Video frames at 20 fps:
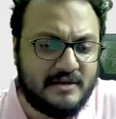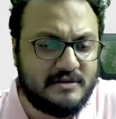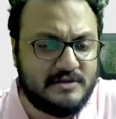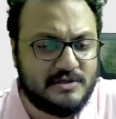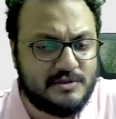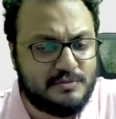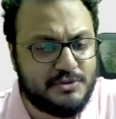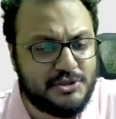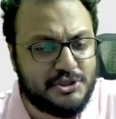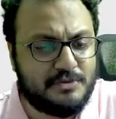This
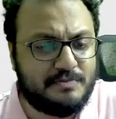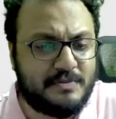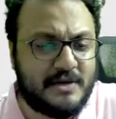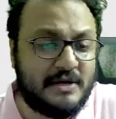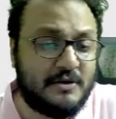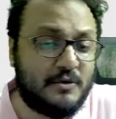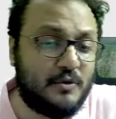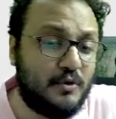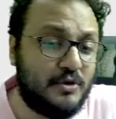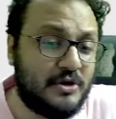bishop
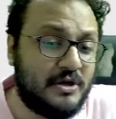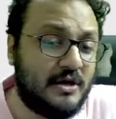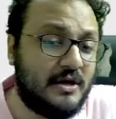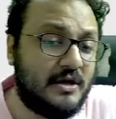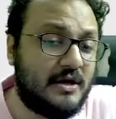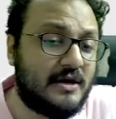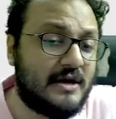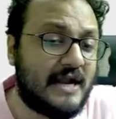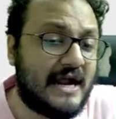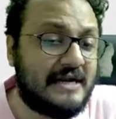can go here,
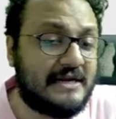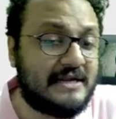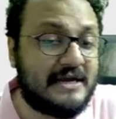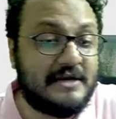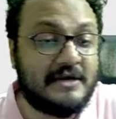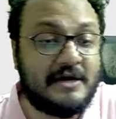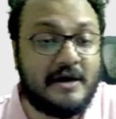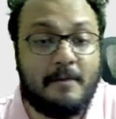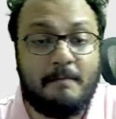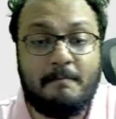knight
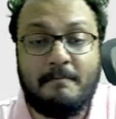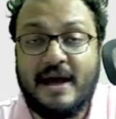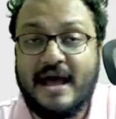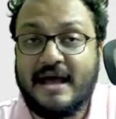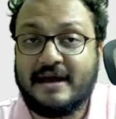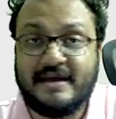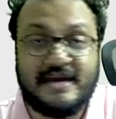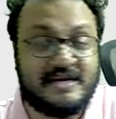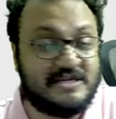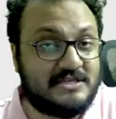can come
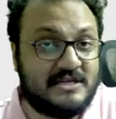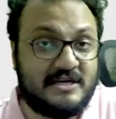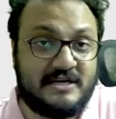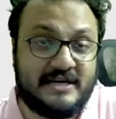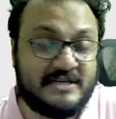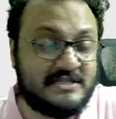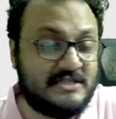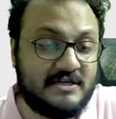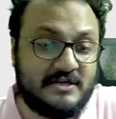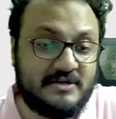back. Excellent,
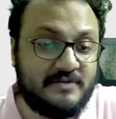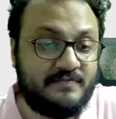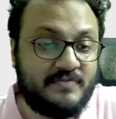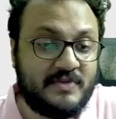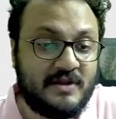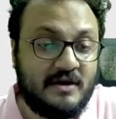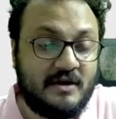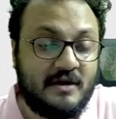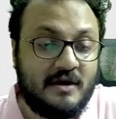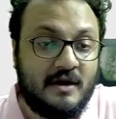excellent.
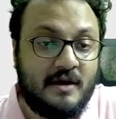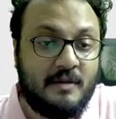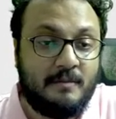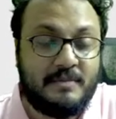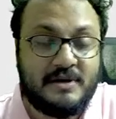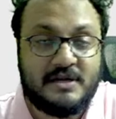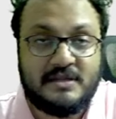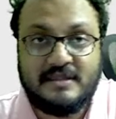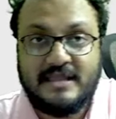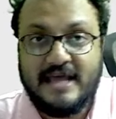
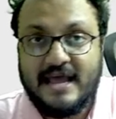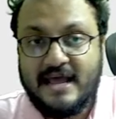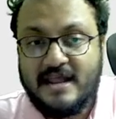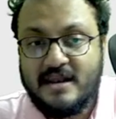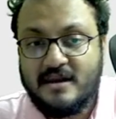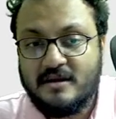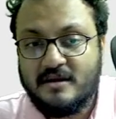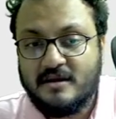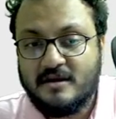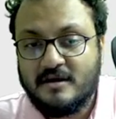But
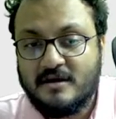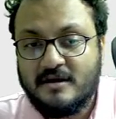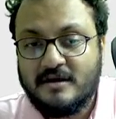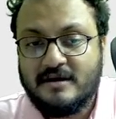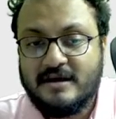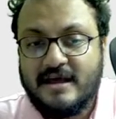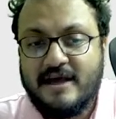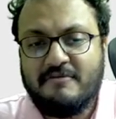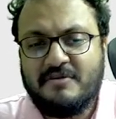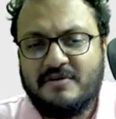then
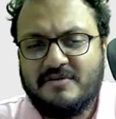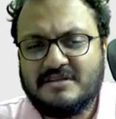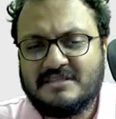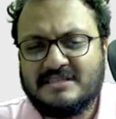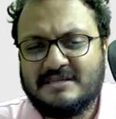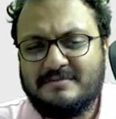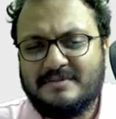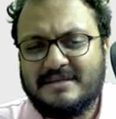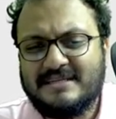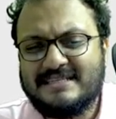everyone
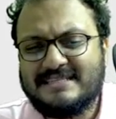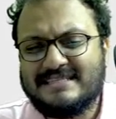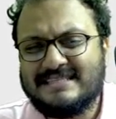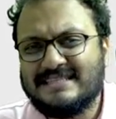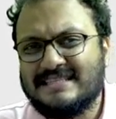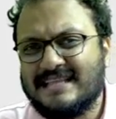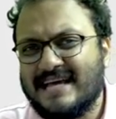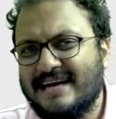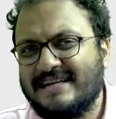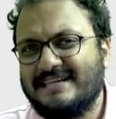said, but this
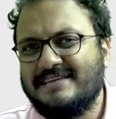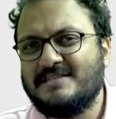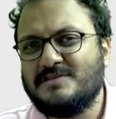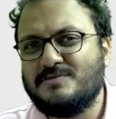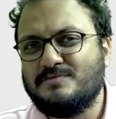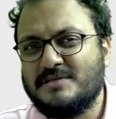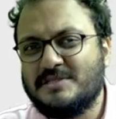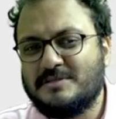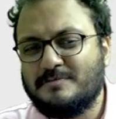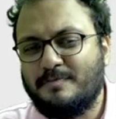knight is
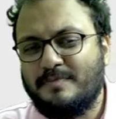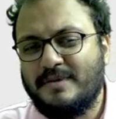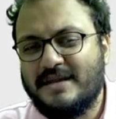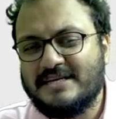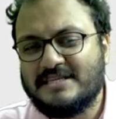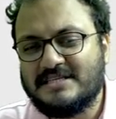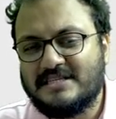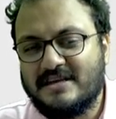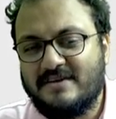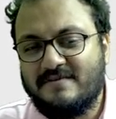
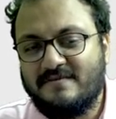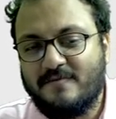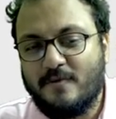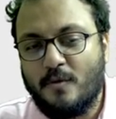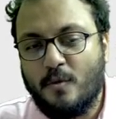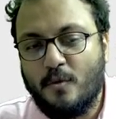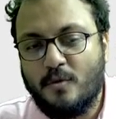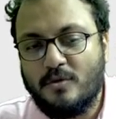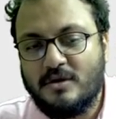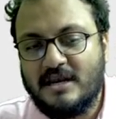misplaced. If
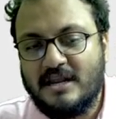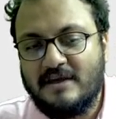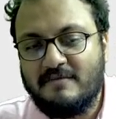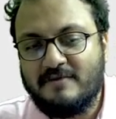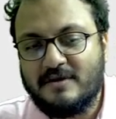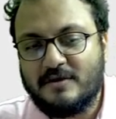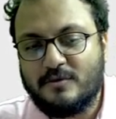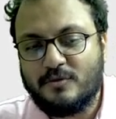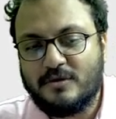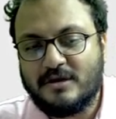only we
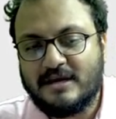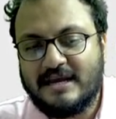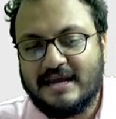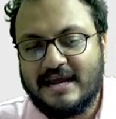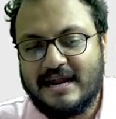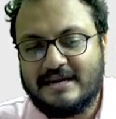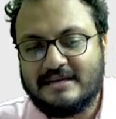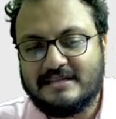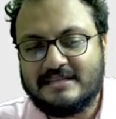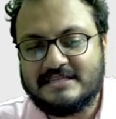could
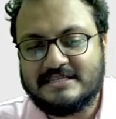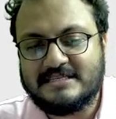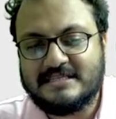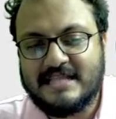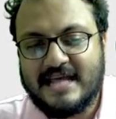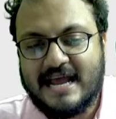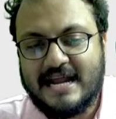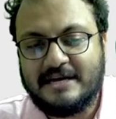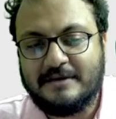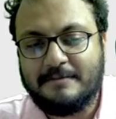get this
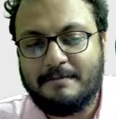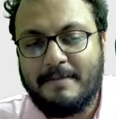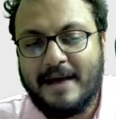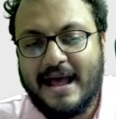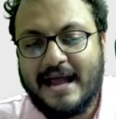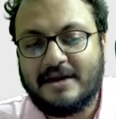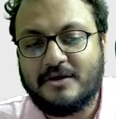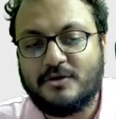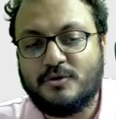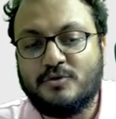knight
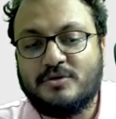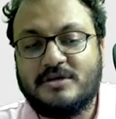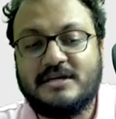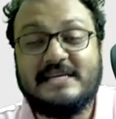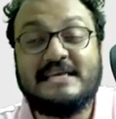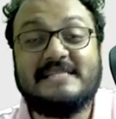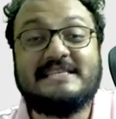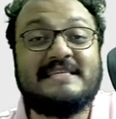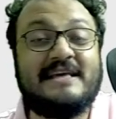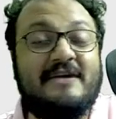back to
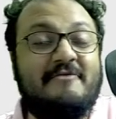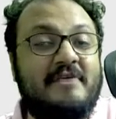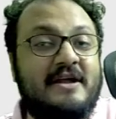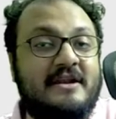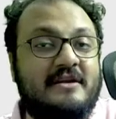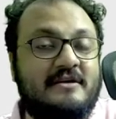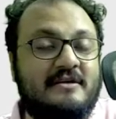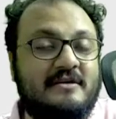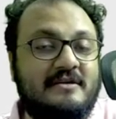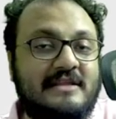
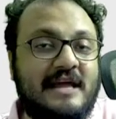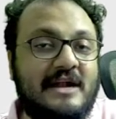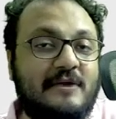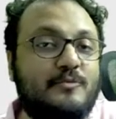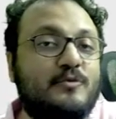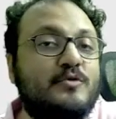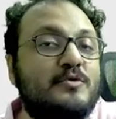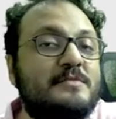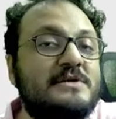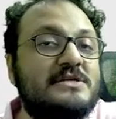d7, that
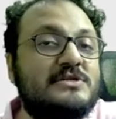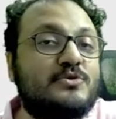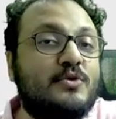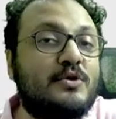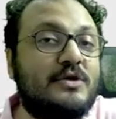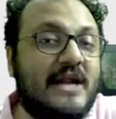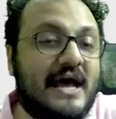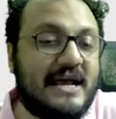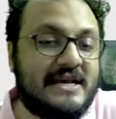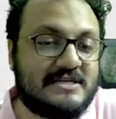would be so
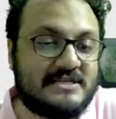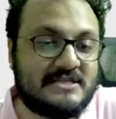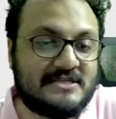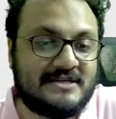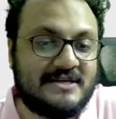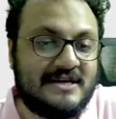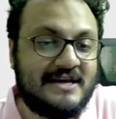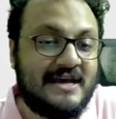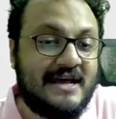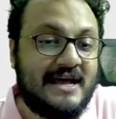nice.
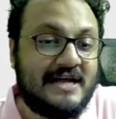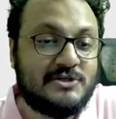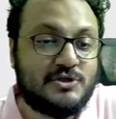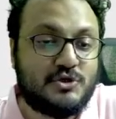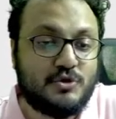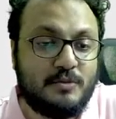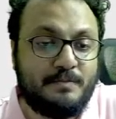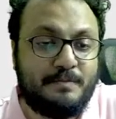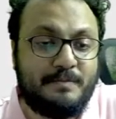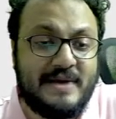And
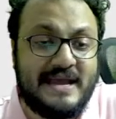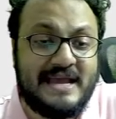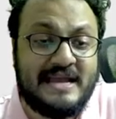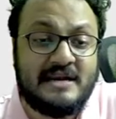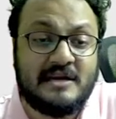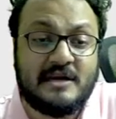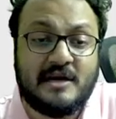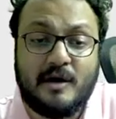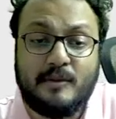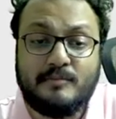so
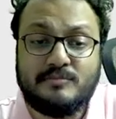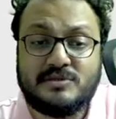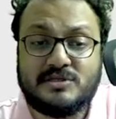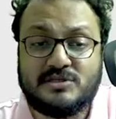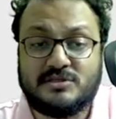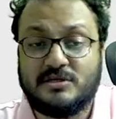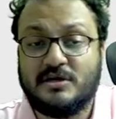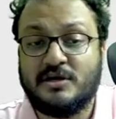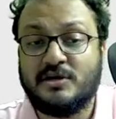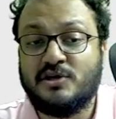in
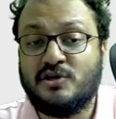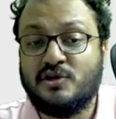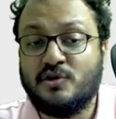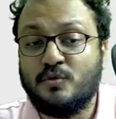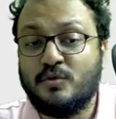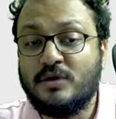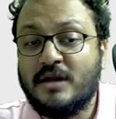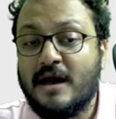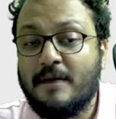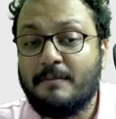comes
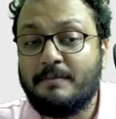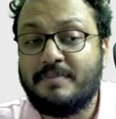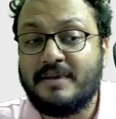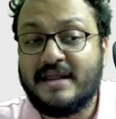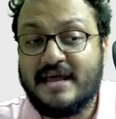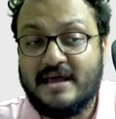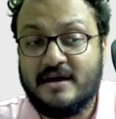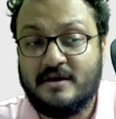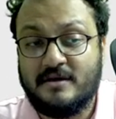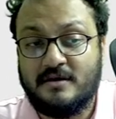Gyula
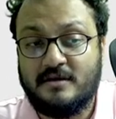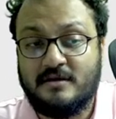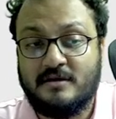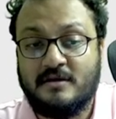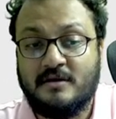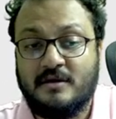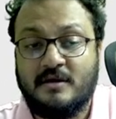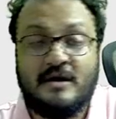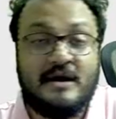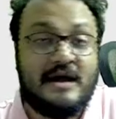Breyer
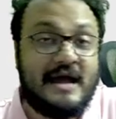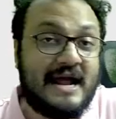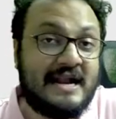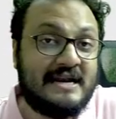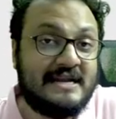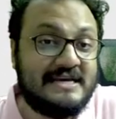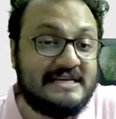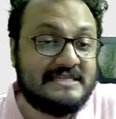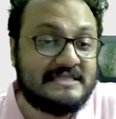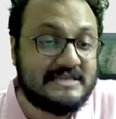and
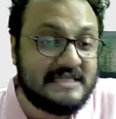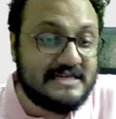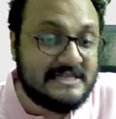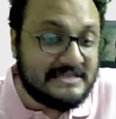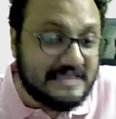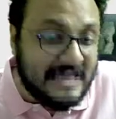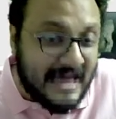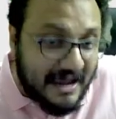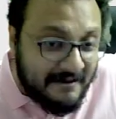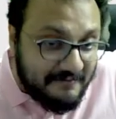he says,
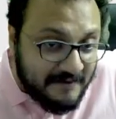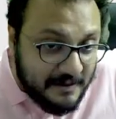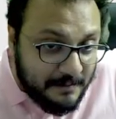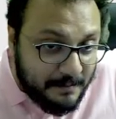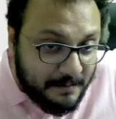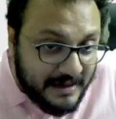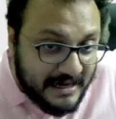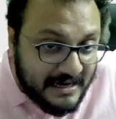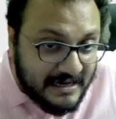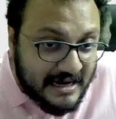I will
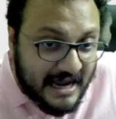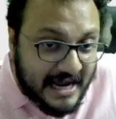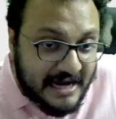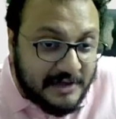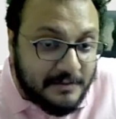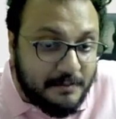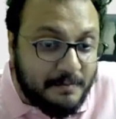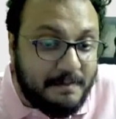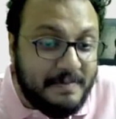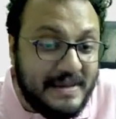play
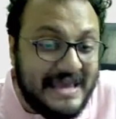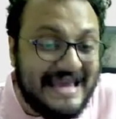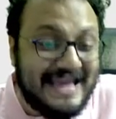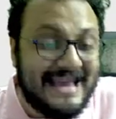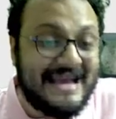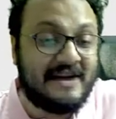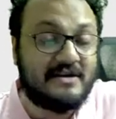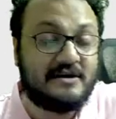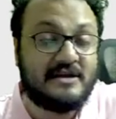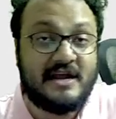knight
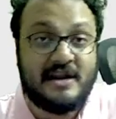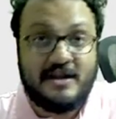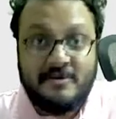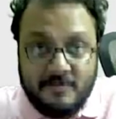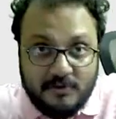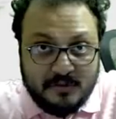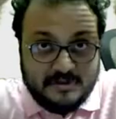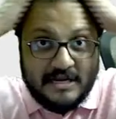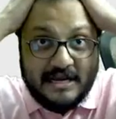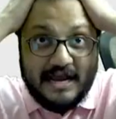b8. And
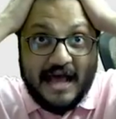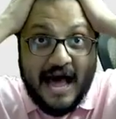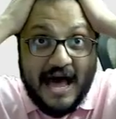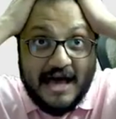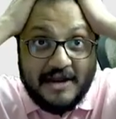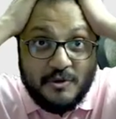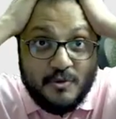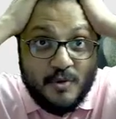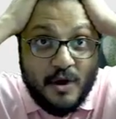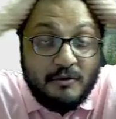everyone's like, are
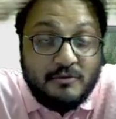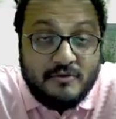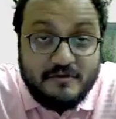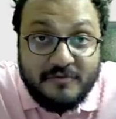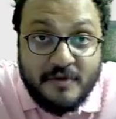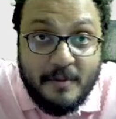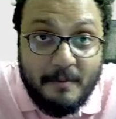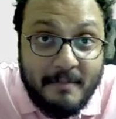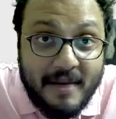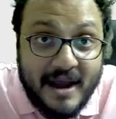you out of
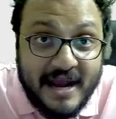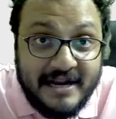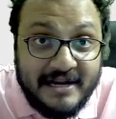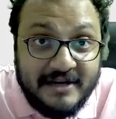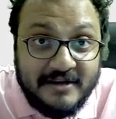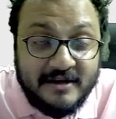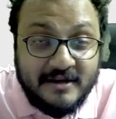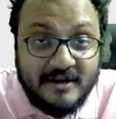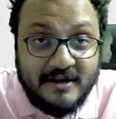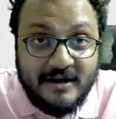your
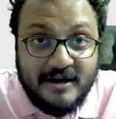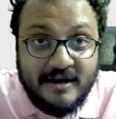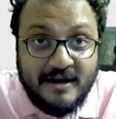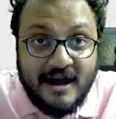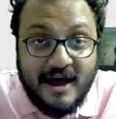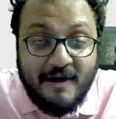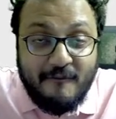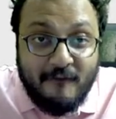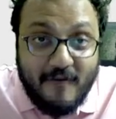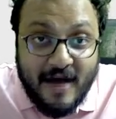mind?
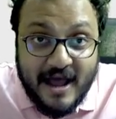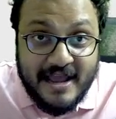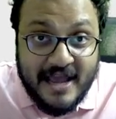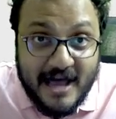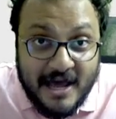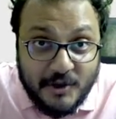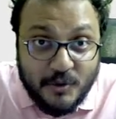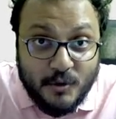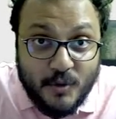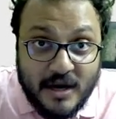Why
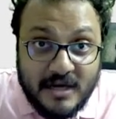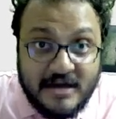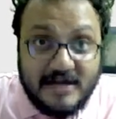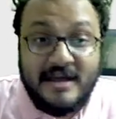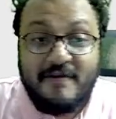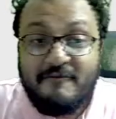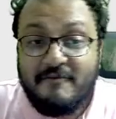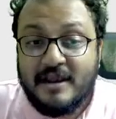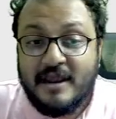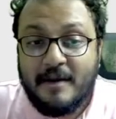are you
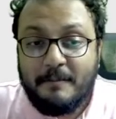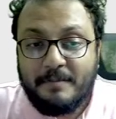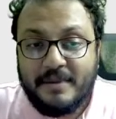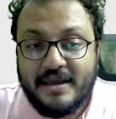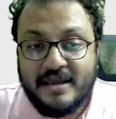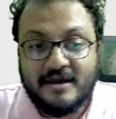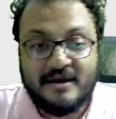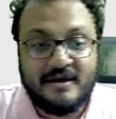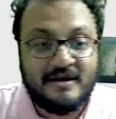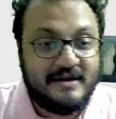
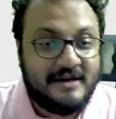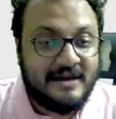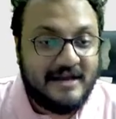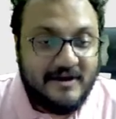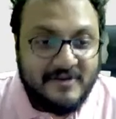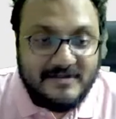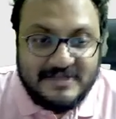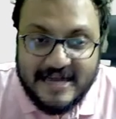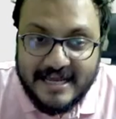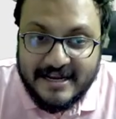undeveloping?
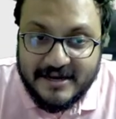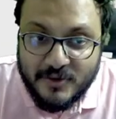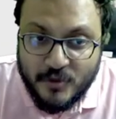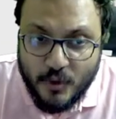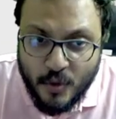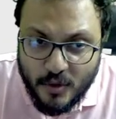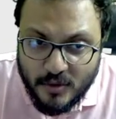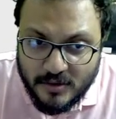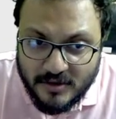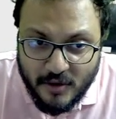He's like,
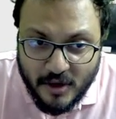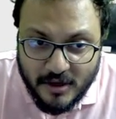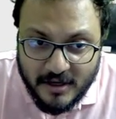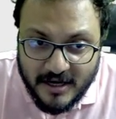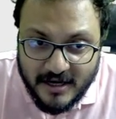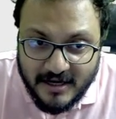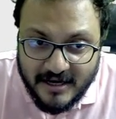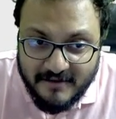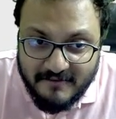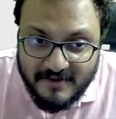no, not
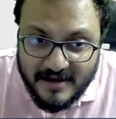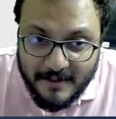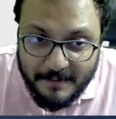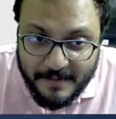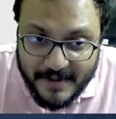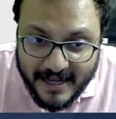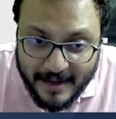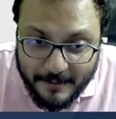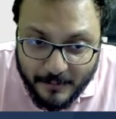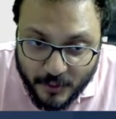
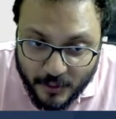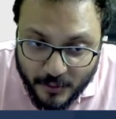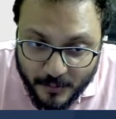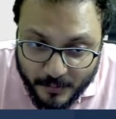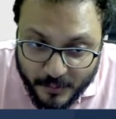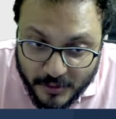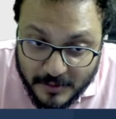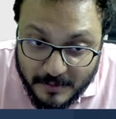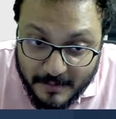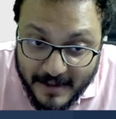undeveloping. I'm going to
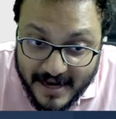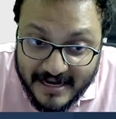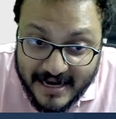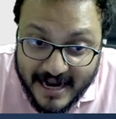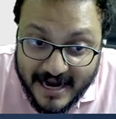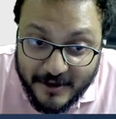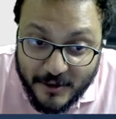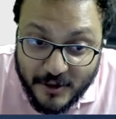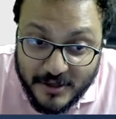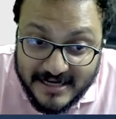put my
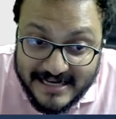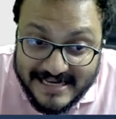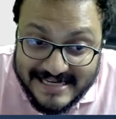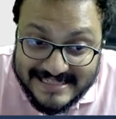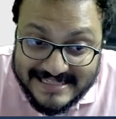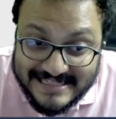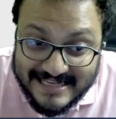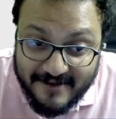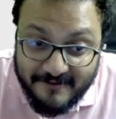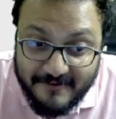knight on
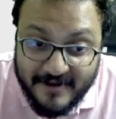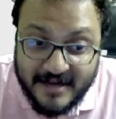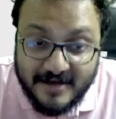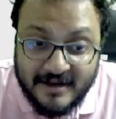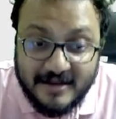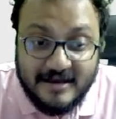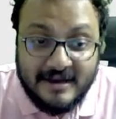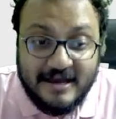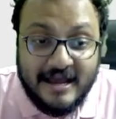d7.